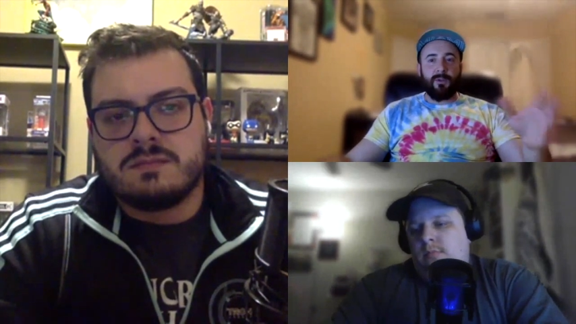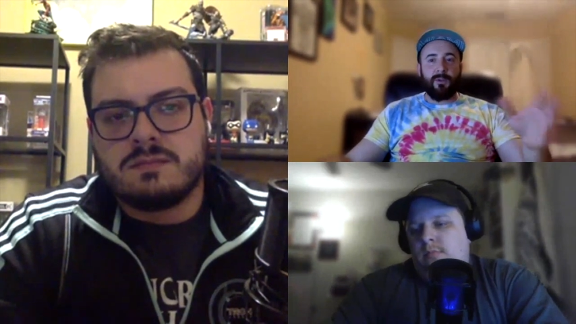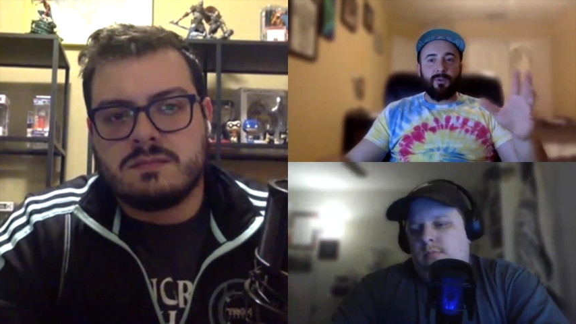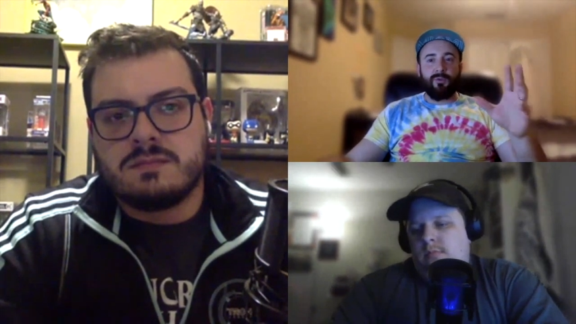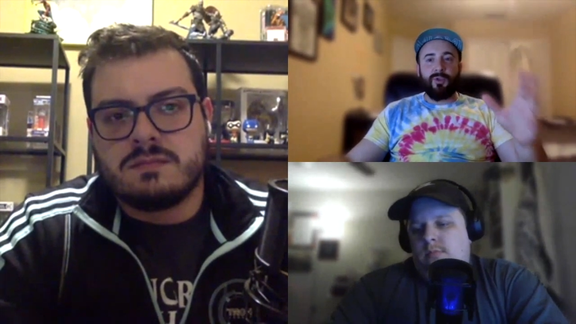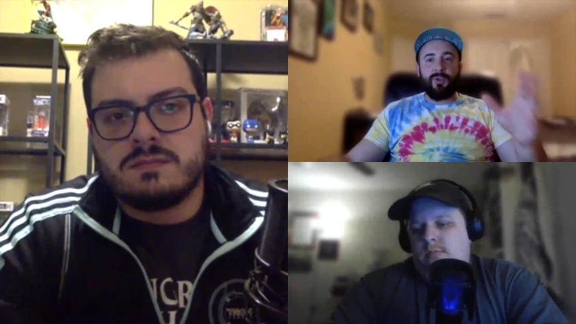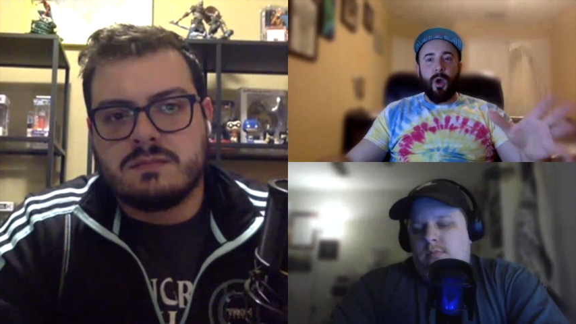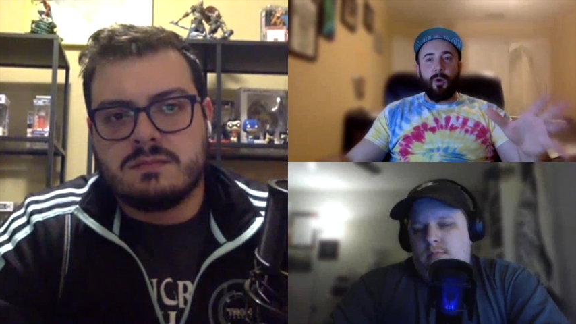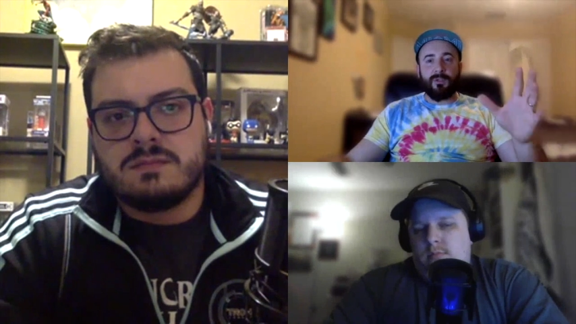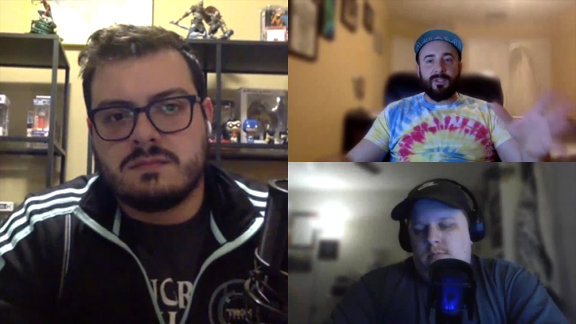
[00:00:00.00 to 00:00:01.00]
Speaker 1: You you
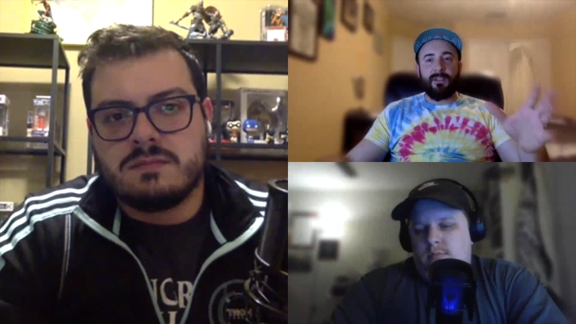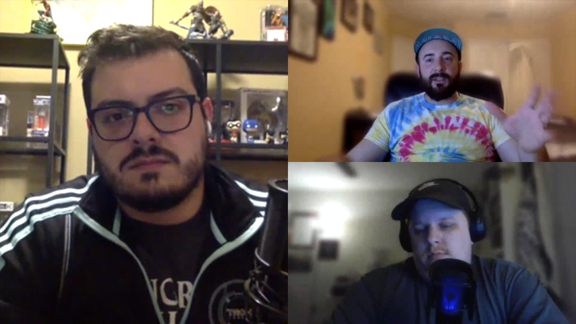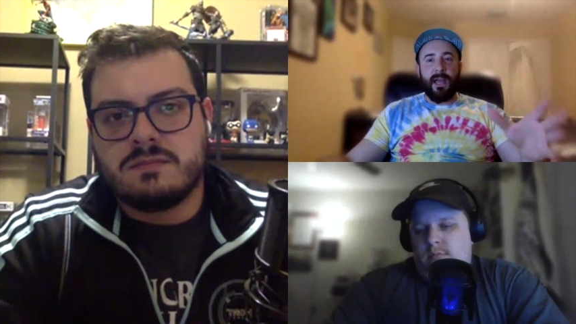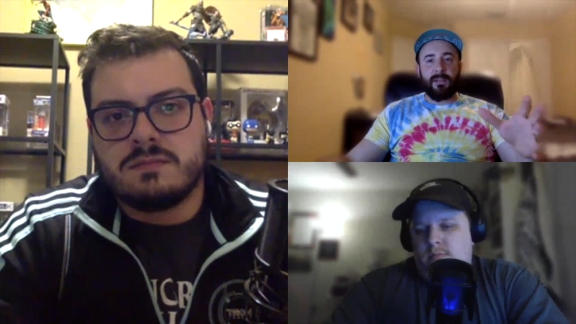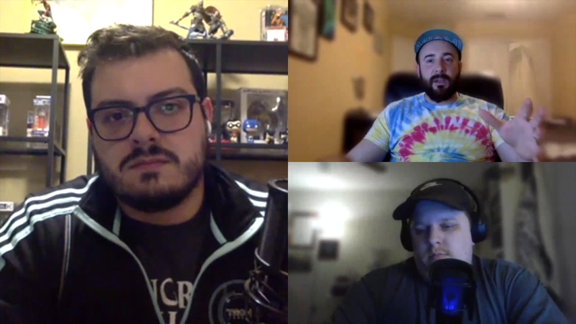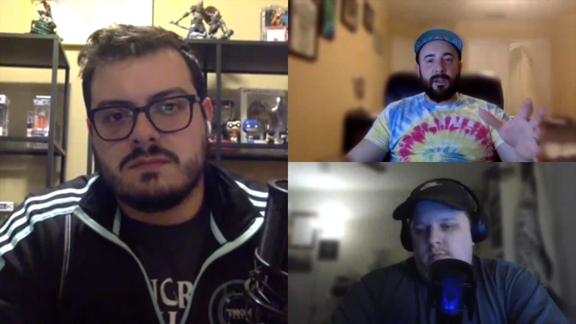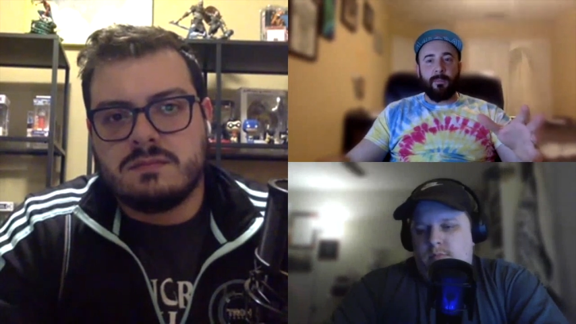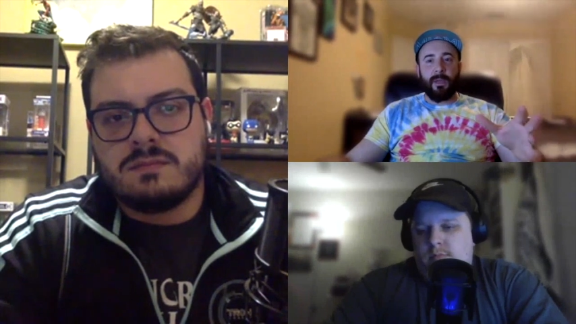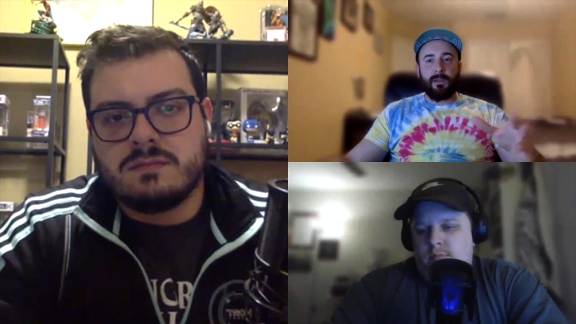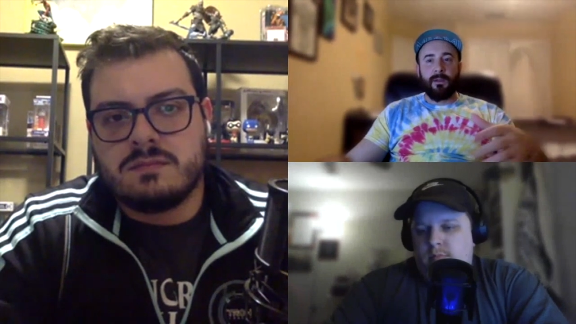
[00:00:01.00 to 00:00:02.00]
don't see that
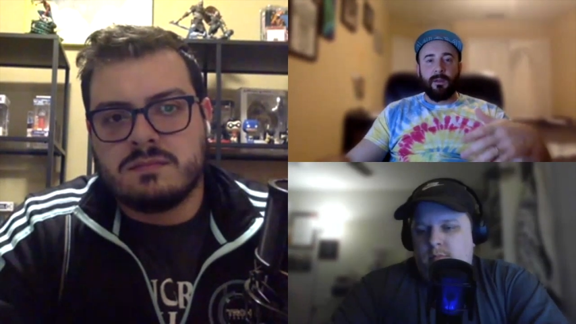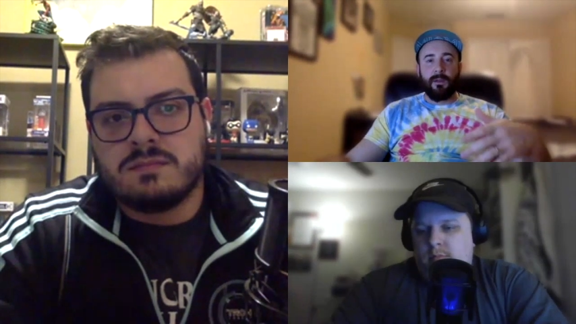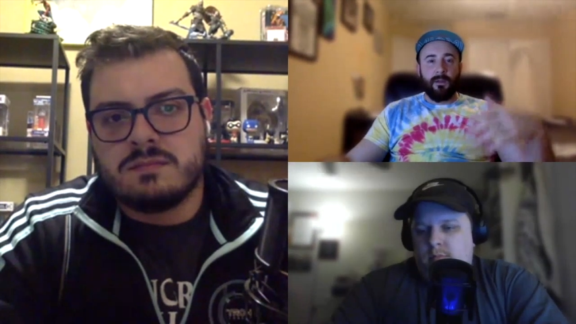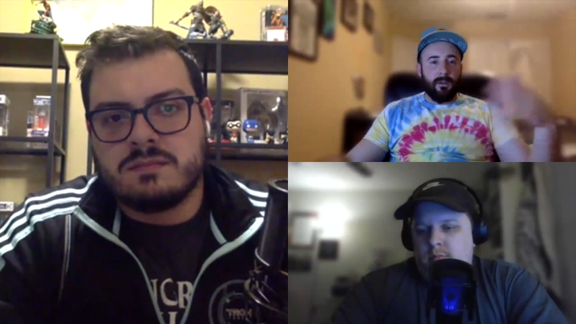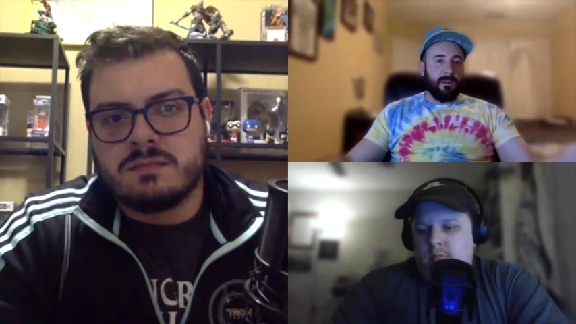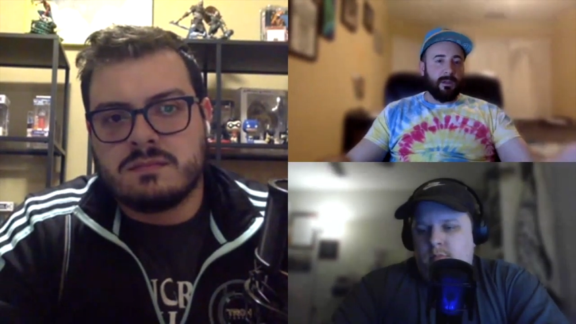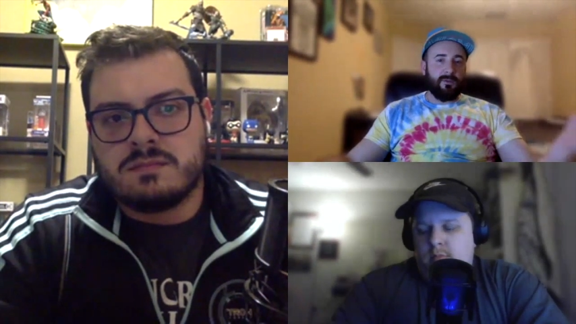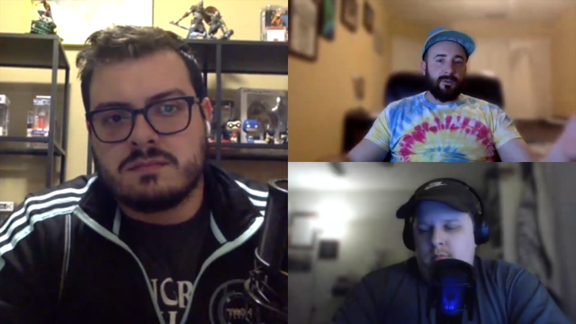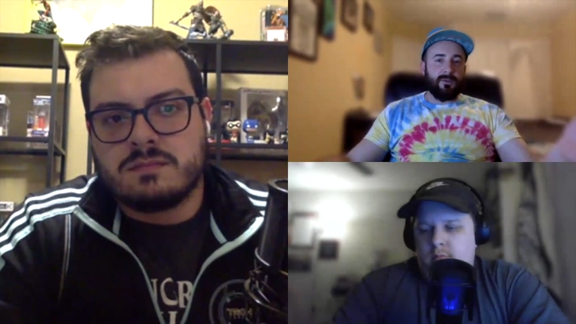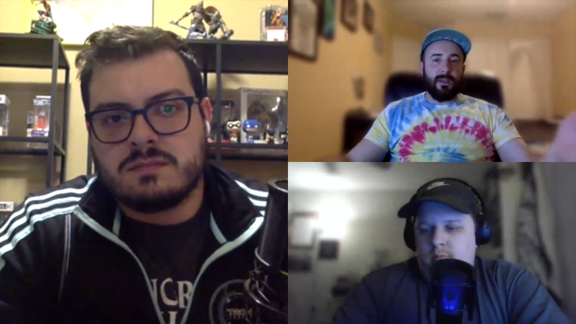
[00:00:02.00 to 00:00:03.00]
coming, and then you
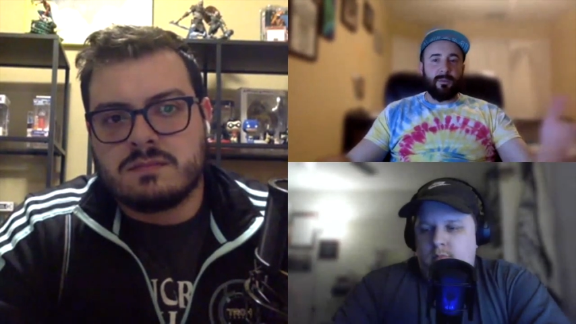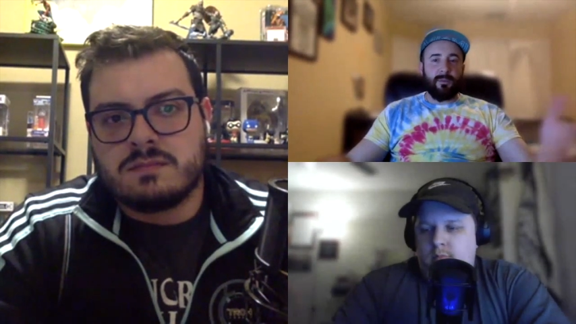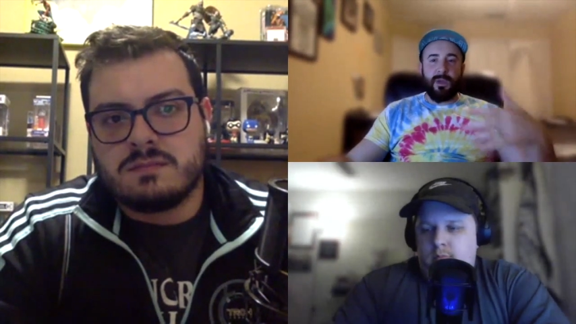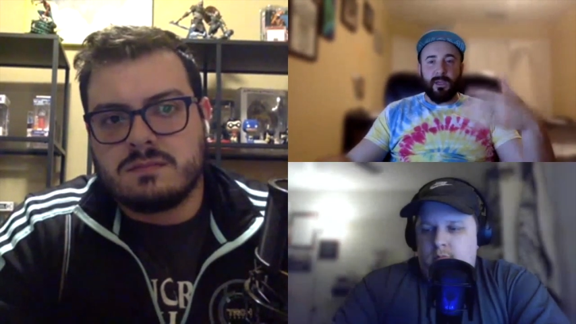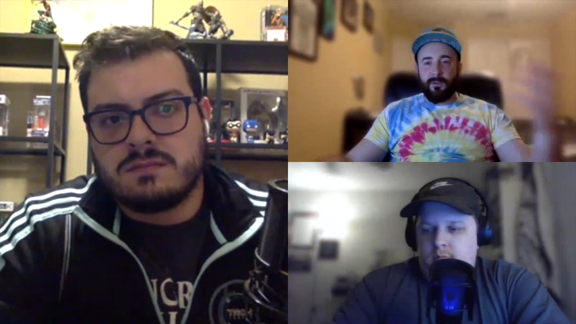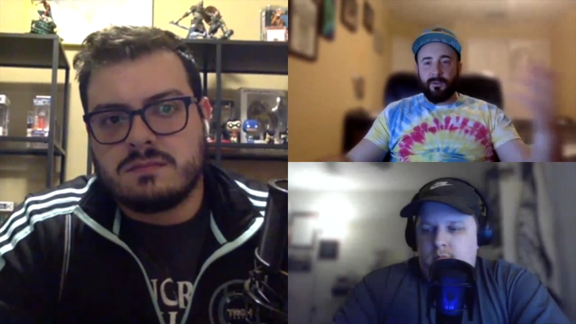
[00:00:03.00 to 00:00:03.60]
you take the pick.